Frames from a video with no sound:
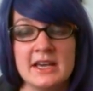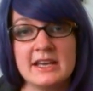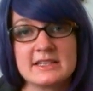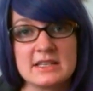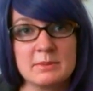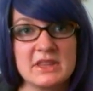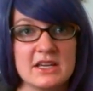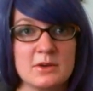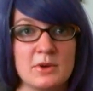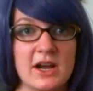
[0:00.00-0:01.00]
It's
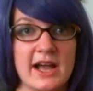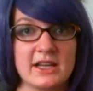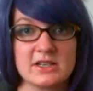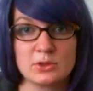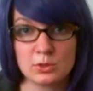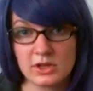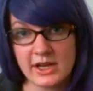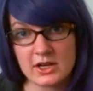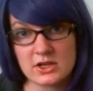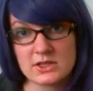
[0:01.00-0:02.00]
something where I can totally
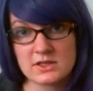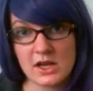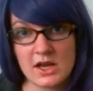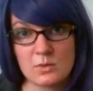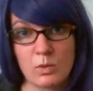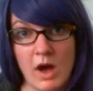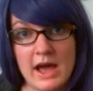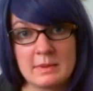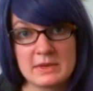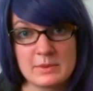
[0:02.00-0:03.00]
understand
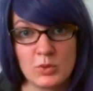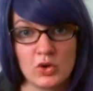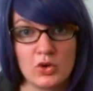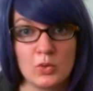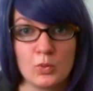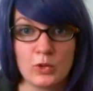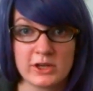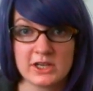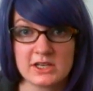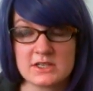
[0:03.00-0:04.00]
why people
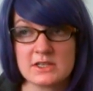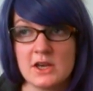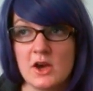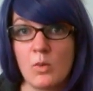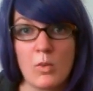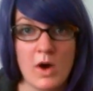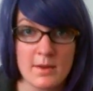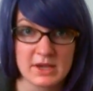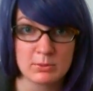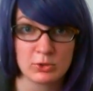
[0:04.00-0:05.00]
wouldn't
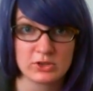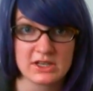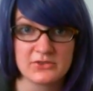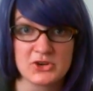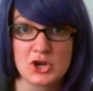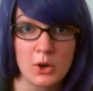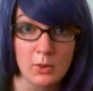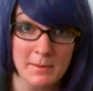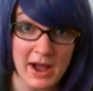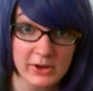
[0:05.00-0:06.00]
want people to even
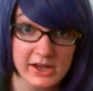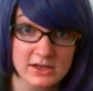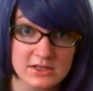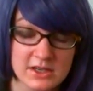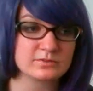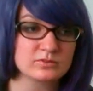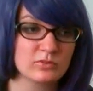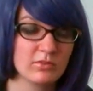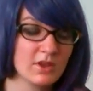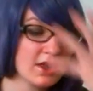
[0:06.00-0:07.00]
know about it.
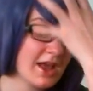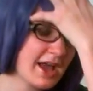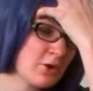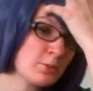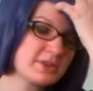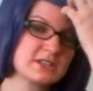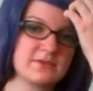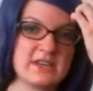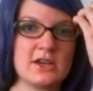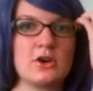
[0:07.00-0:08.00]
I hope this
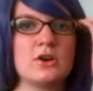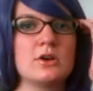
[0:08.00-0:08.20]
video